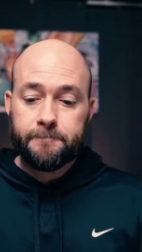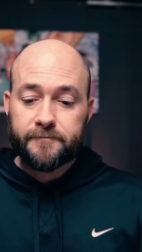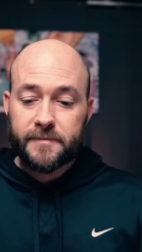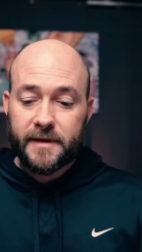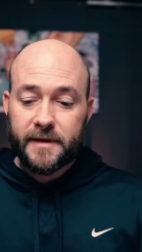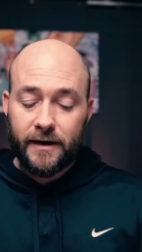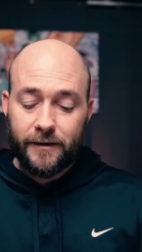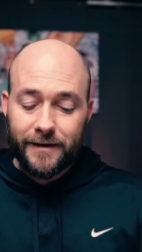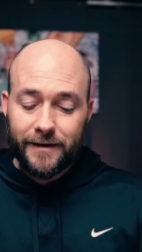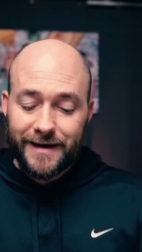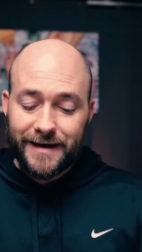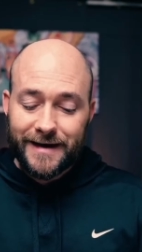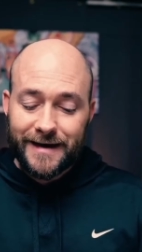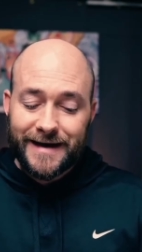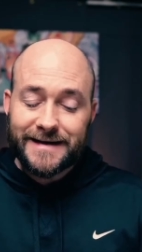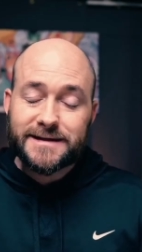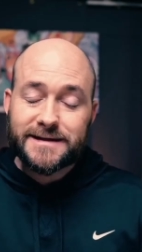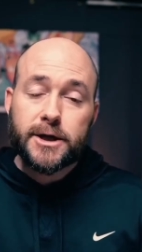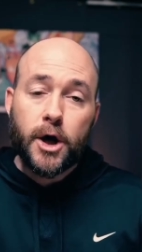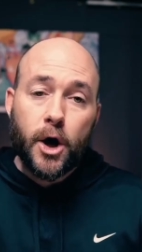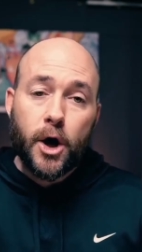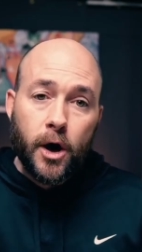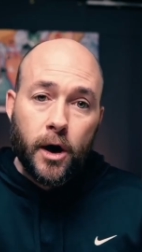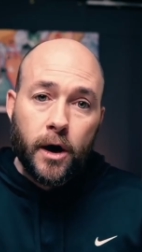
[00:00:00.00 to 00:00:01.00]
Now,
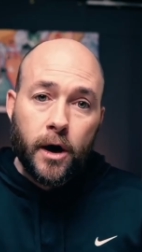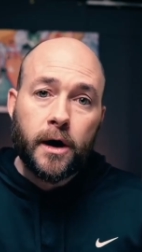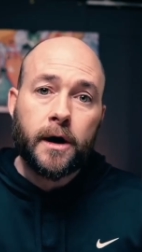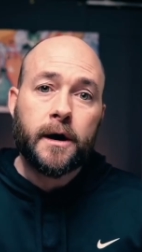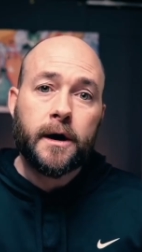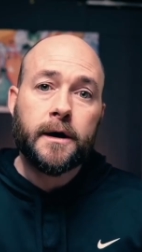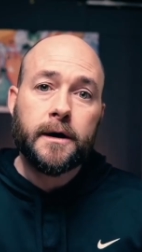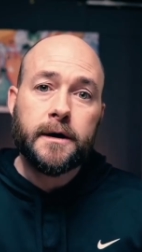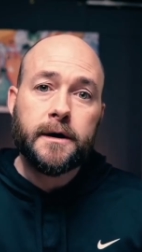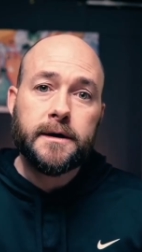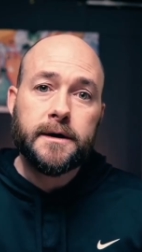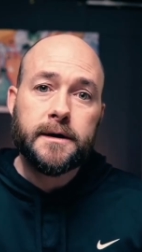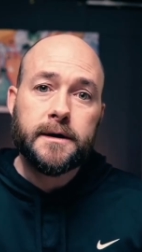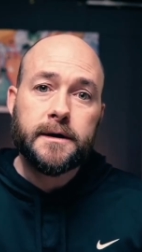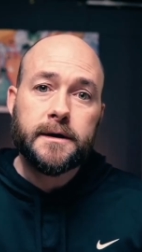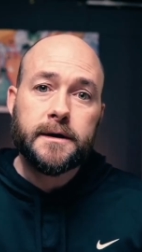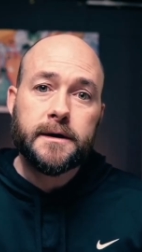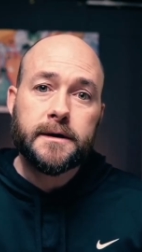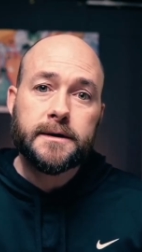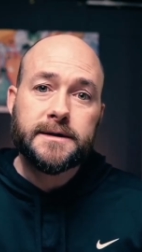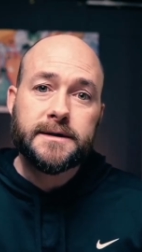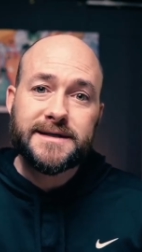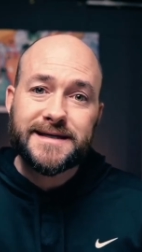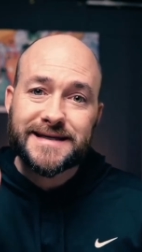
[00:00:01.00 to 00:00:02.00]
it's hard
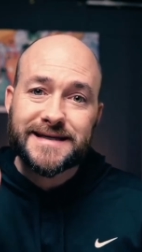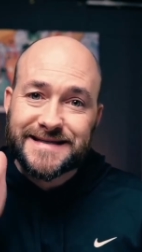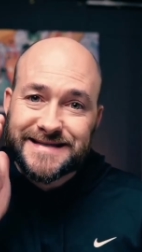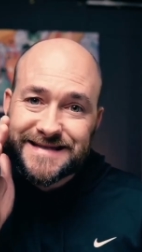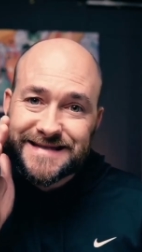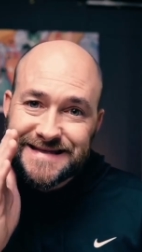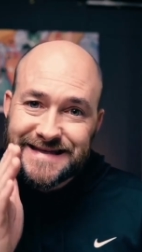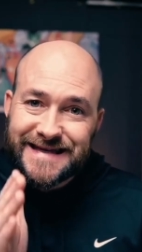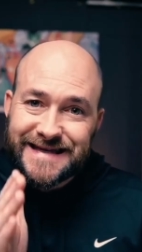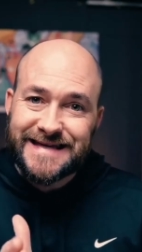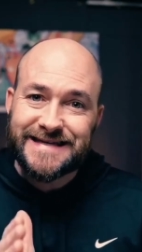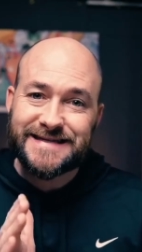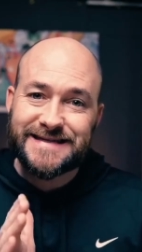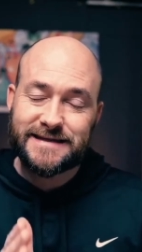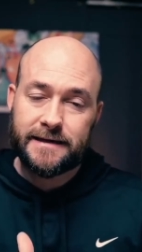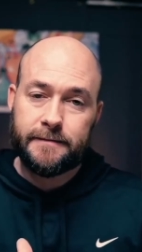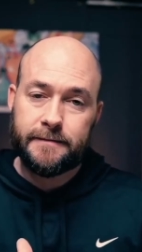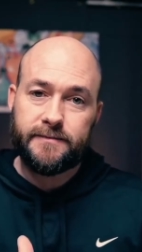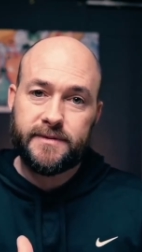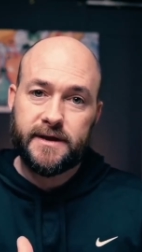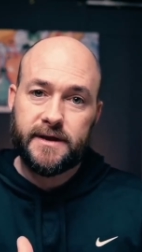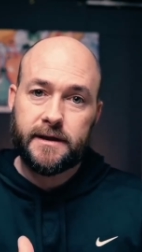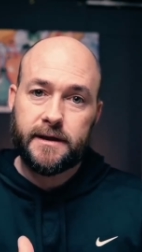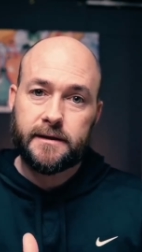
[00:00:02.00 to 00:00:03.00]
to see
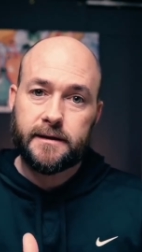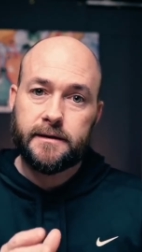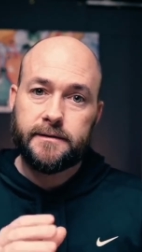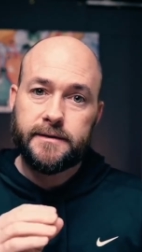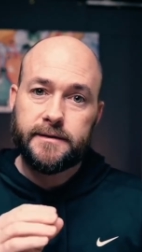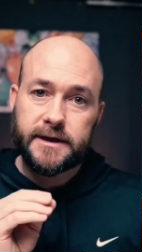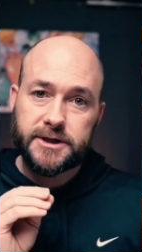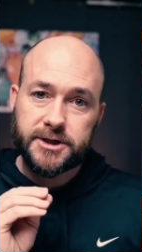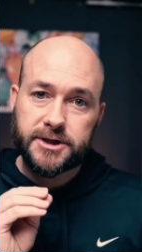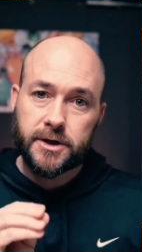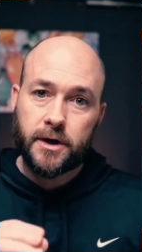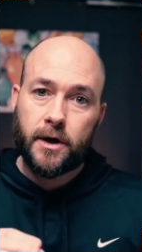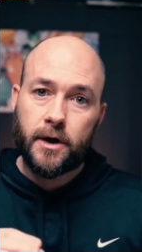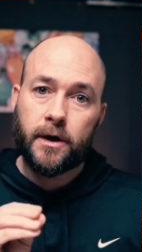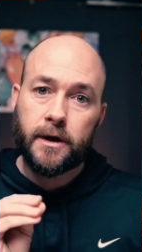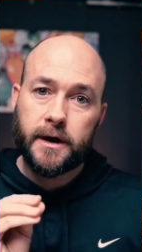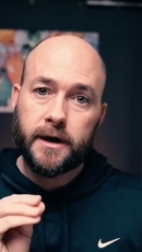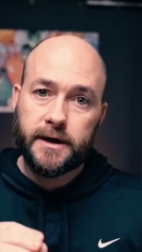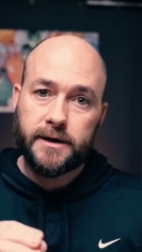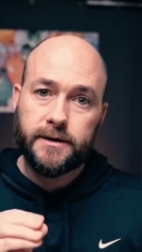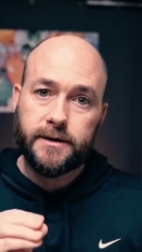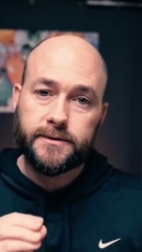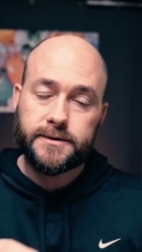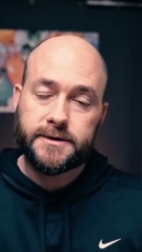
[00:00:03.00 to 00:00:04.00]
something that you're
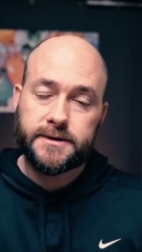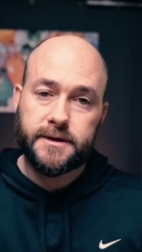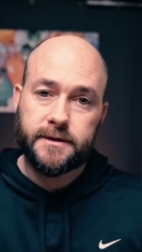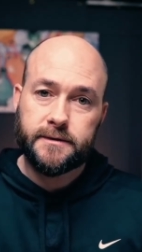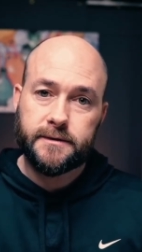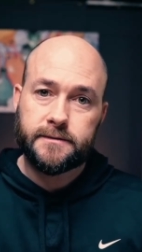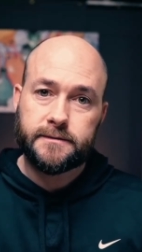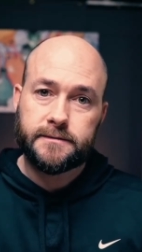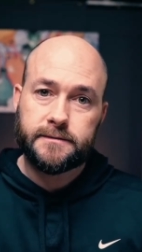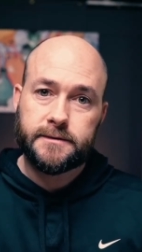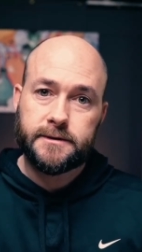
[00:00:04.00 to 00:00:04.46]
already used to.